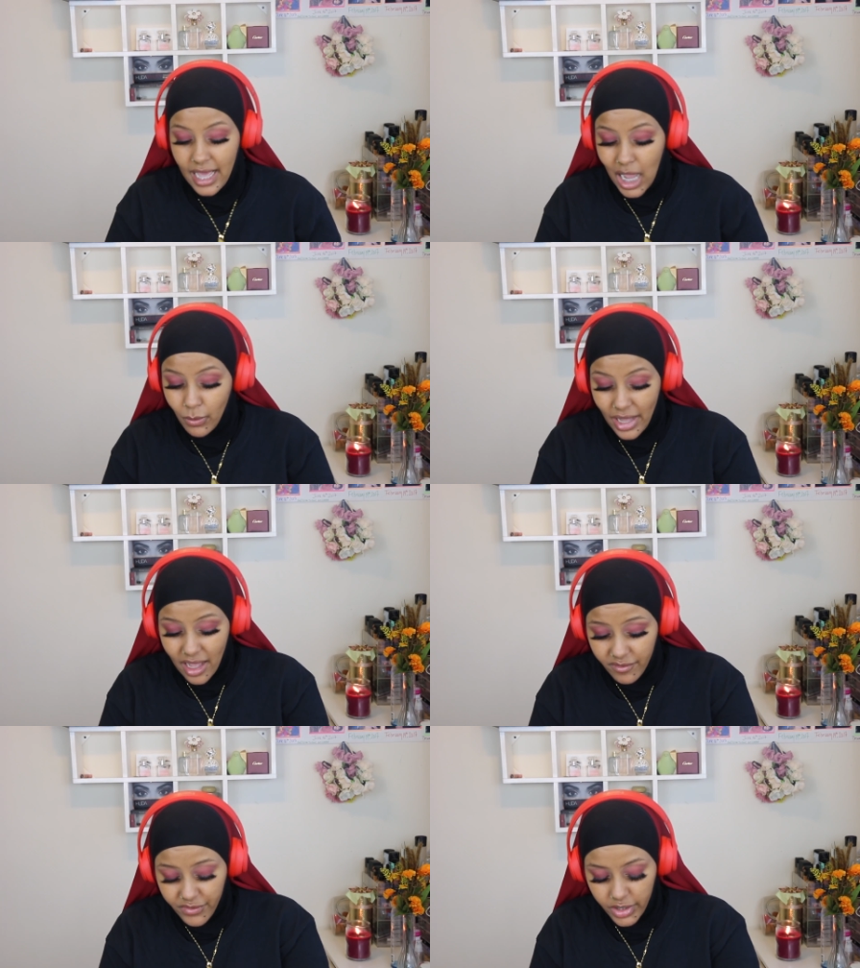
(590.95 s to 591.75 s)

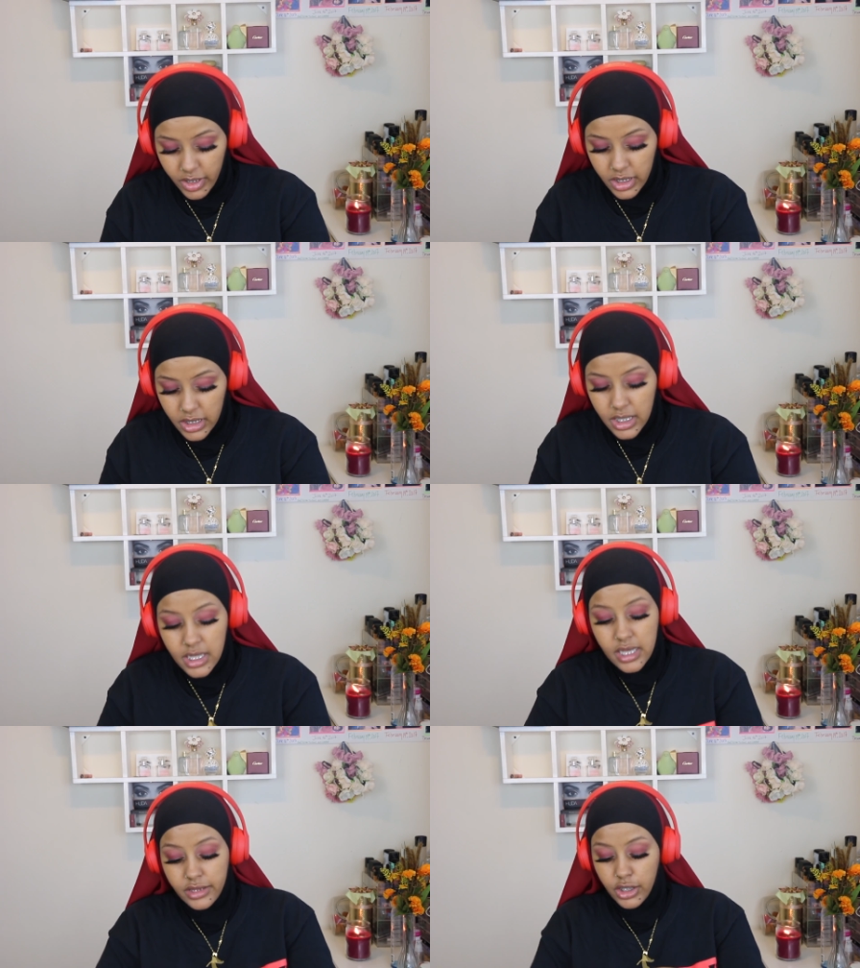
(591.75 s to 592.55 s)
However,
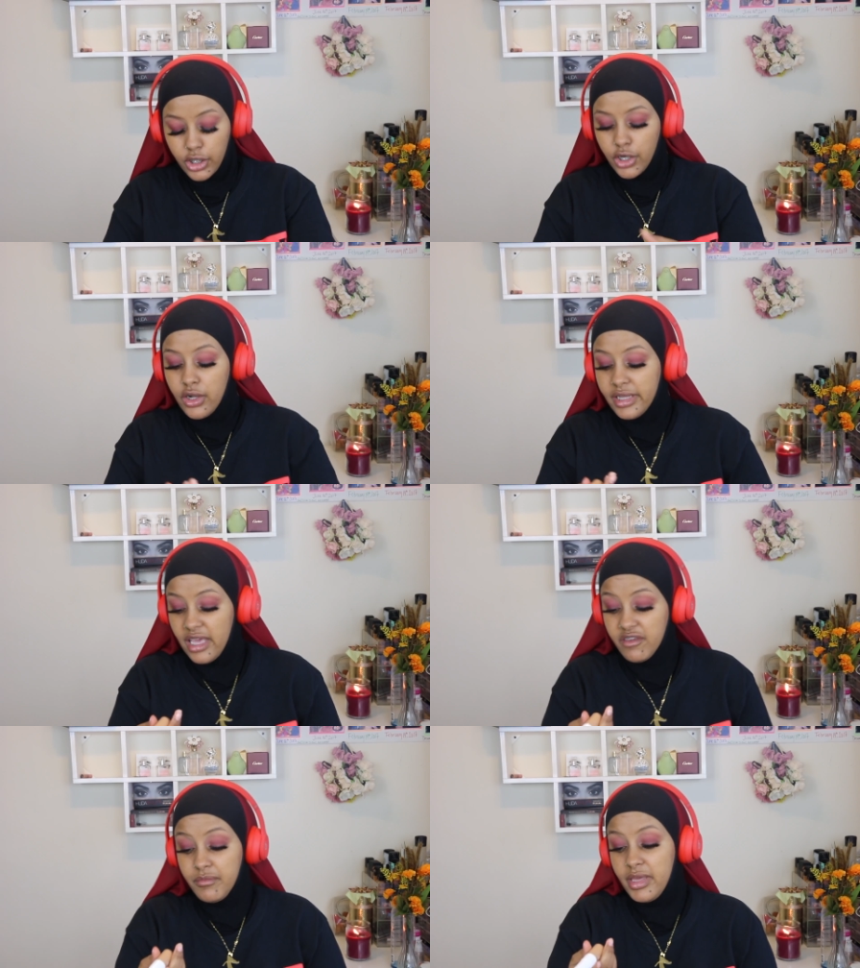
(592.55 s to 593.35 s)
the girl
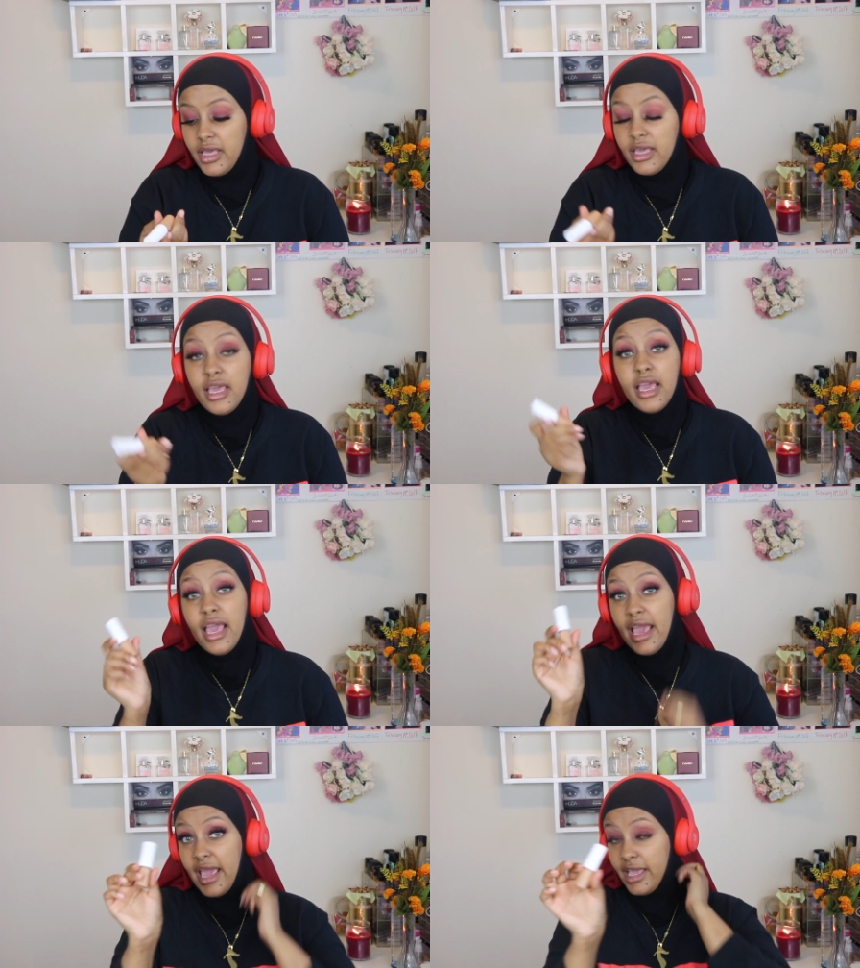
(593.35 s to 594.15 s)
gave me
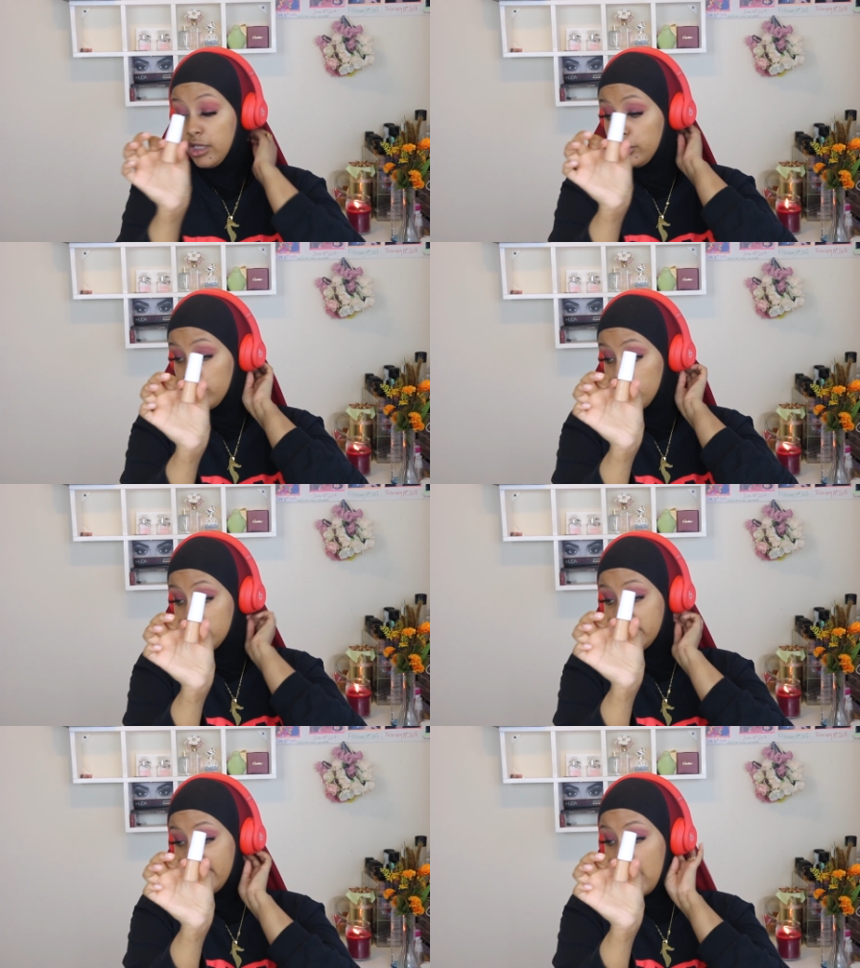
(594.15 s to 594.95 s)
a little
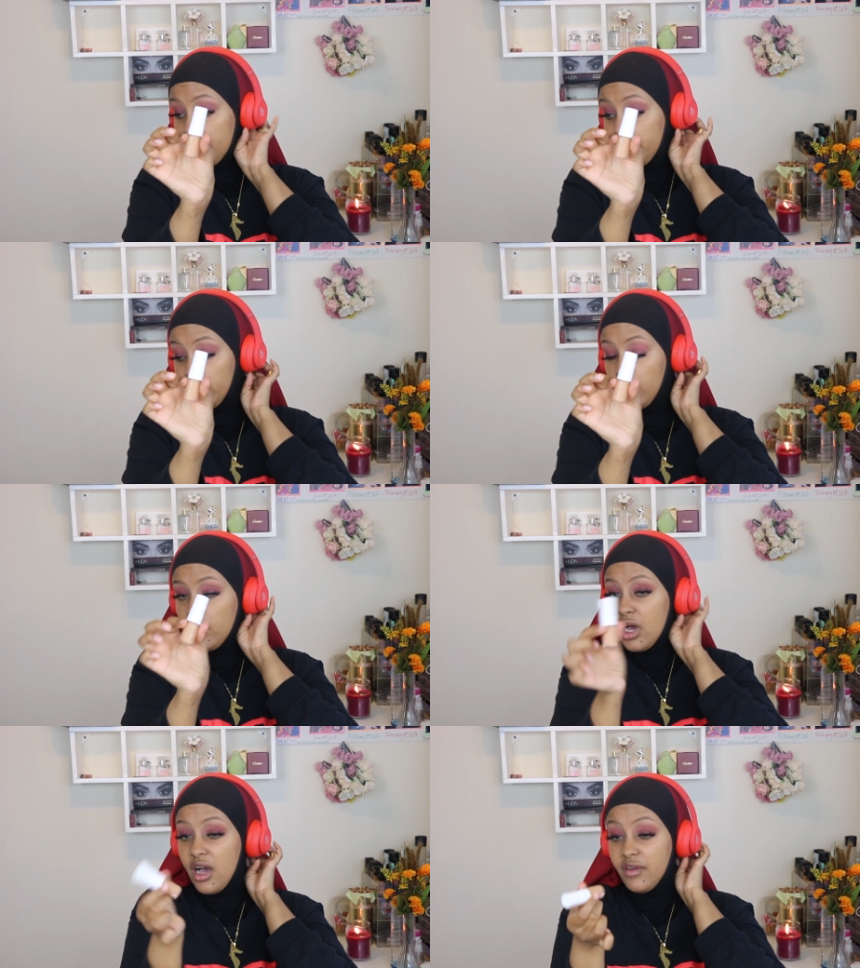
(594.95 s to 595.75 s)

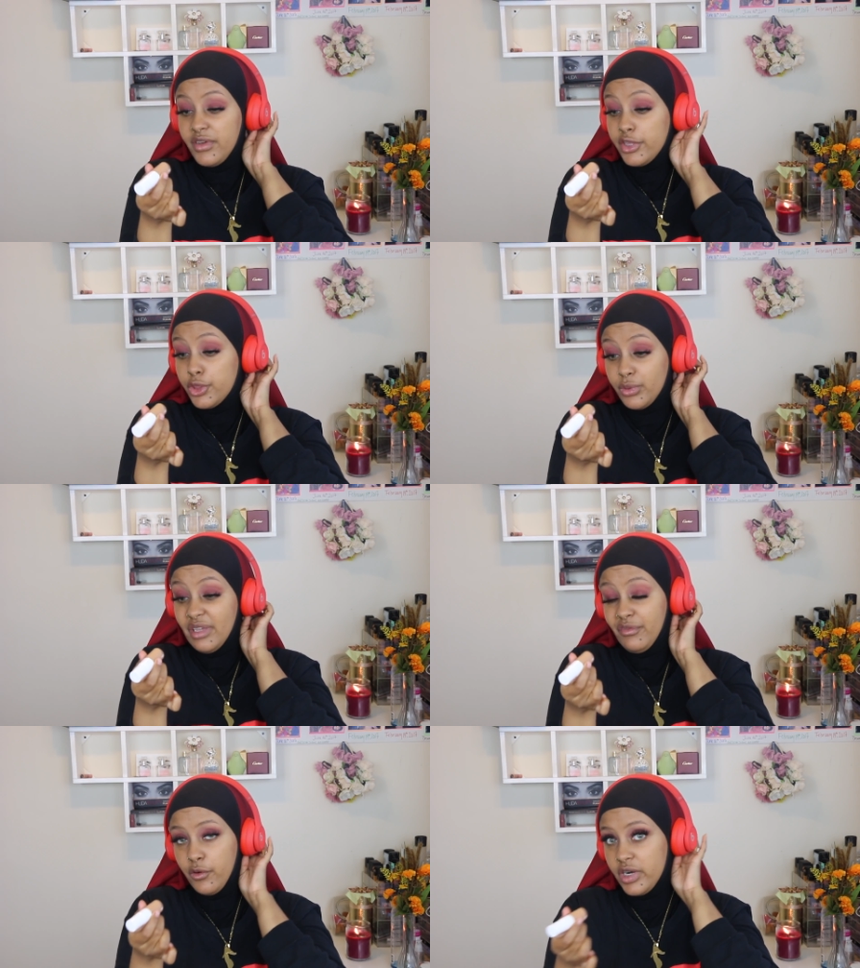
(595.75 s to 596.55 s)
sample of
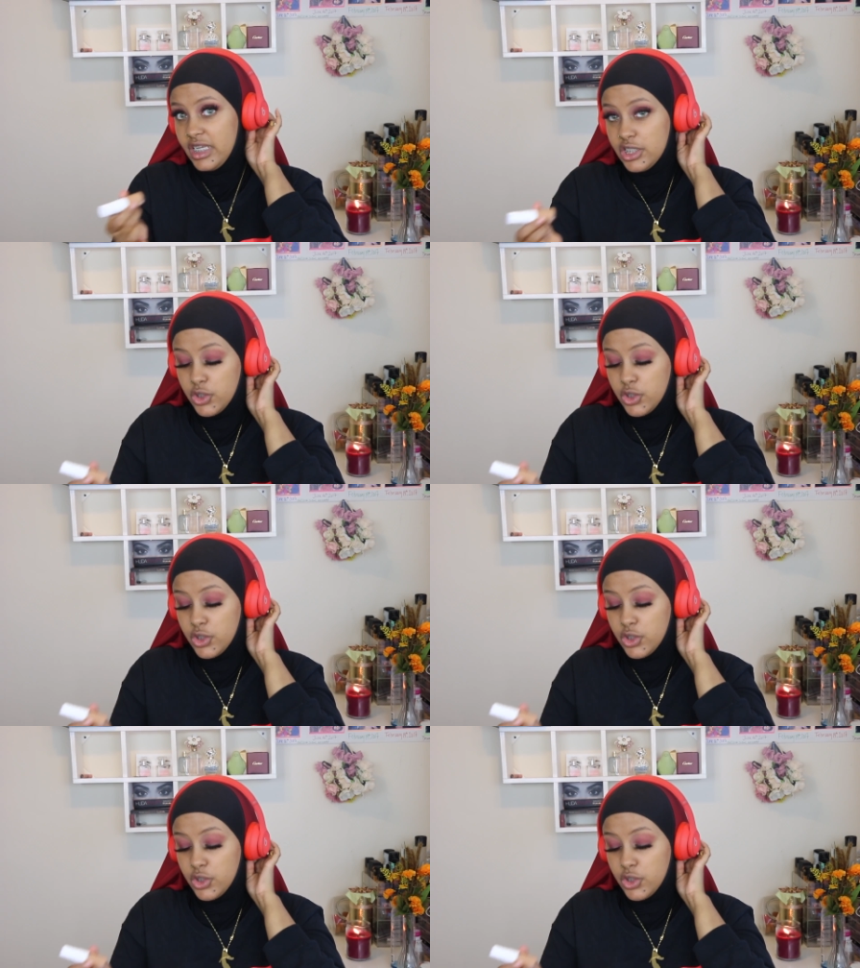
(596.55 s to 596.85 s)
340.